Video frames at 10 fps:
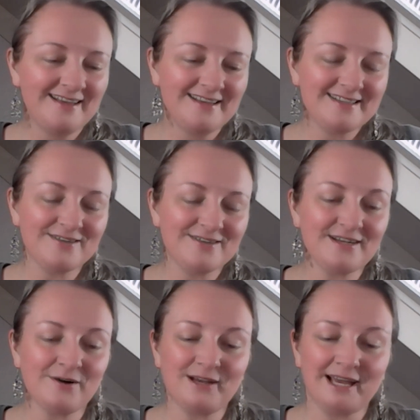So I was
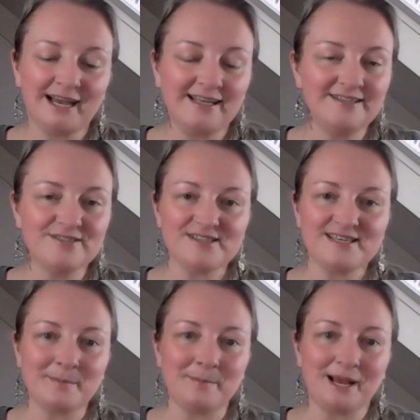like, okay, I need to
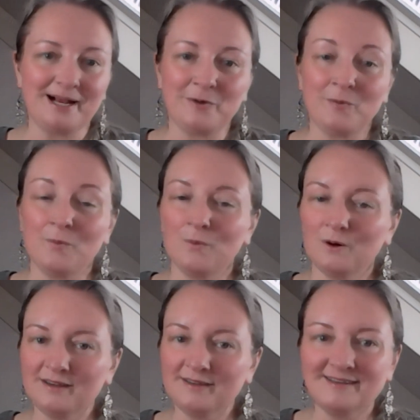step back.
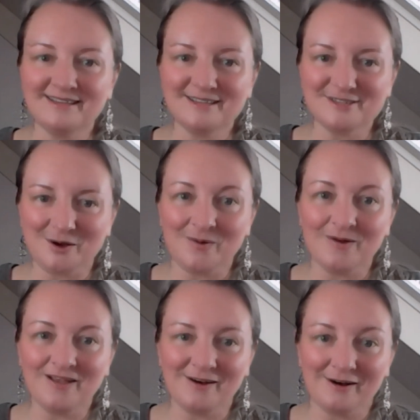What is
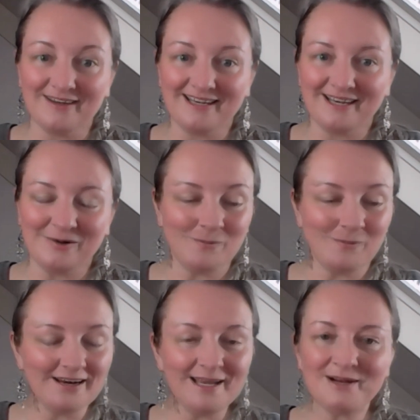going on here?
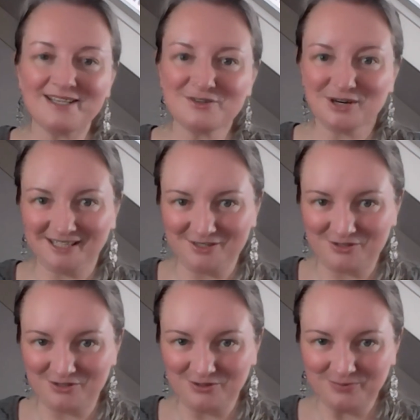What am I trying
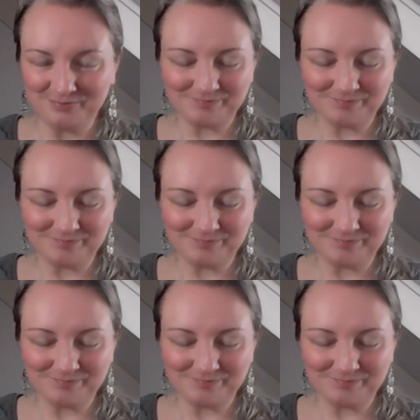to do?